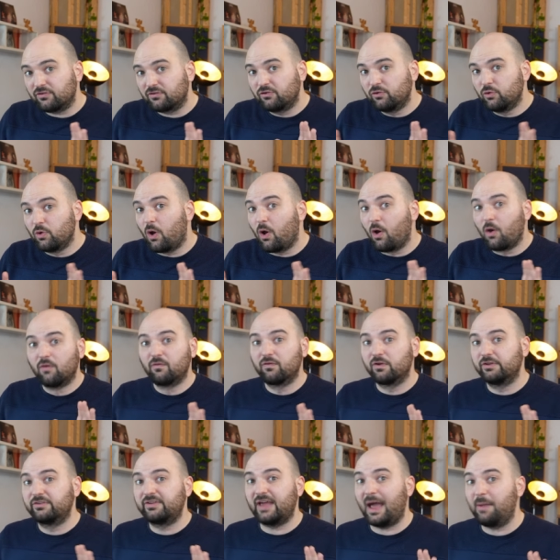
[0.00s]
to over
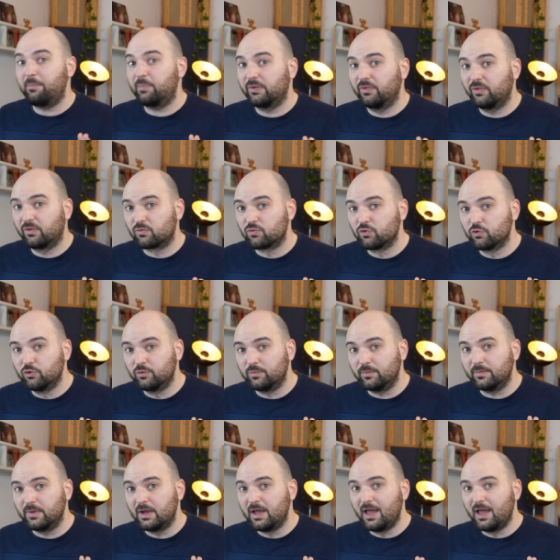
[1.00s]
dampen the room